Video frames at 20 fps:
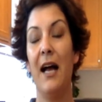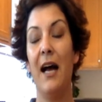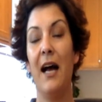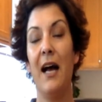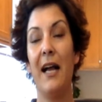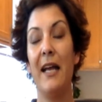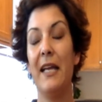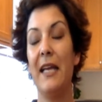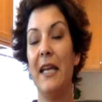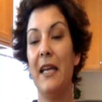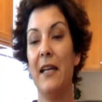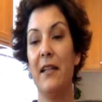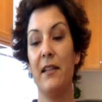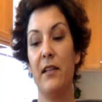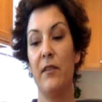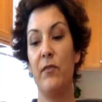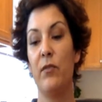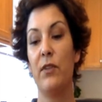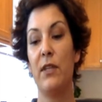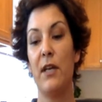I can't
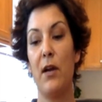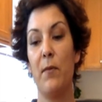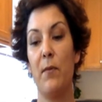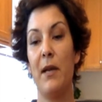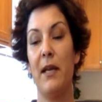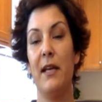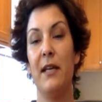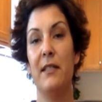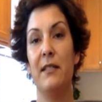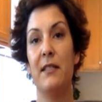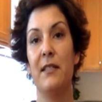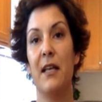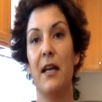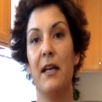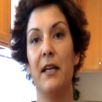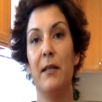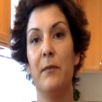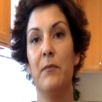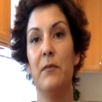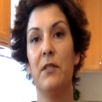live without my
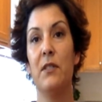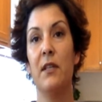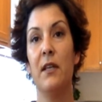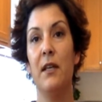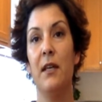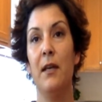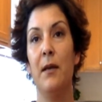enzymes.